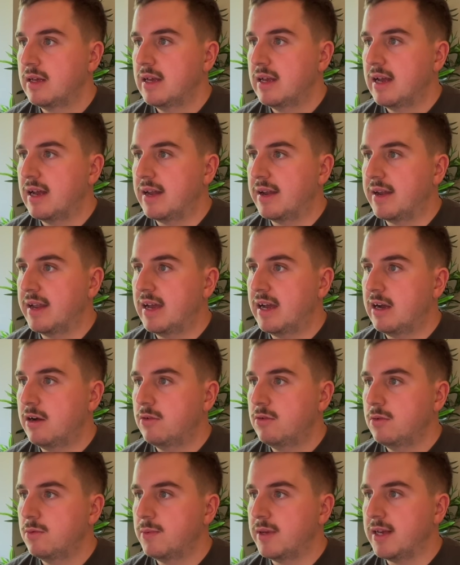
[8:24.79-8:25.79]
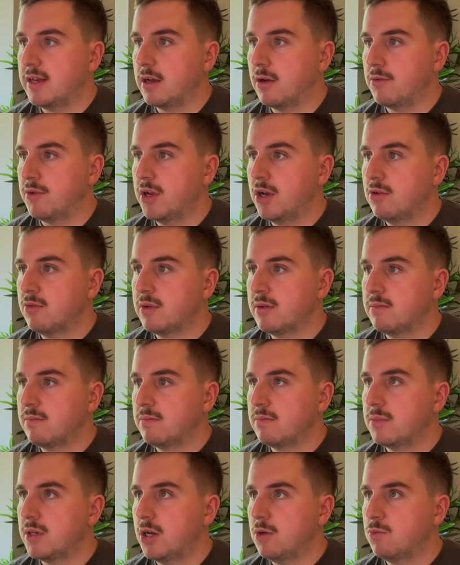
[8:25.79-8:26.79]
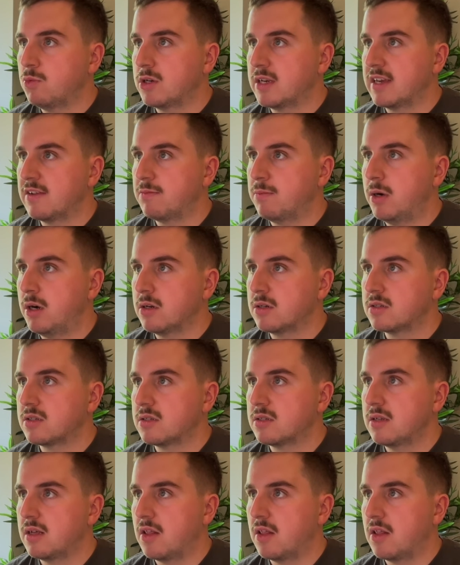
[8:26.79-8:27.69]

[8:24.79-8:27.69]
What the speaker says: And now we can go, no wood gift box.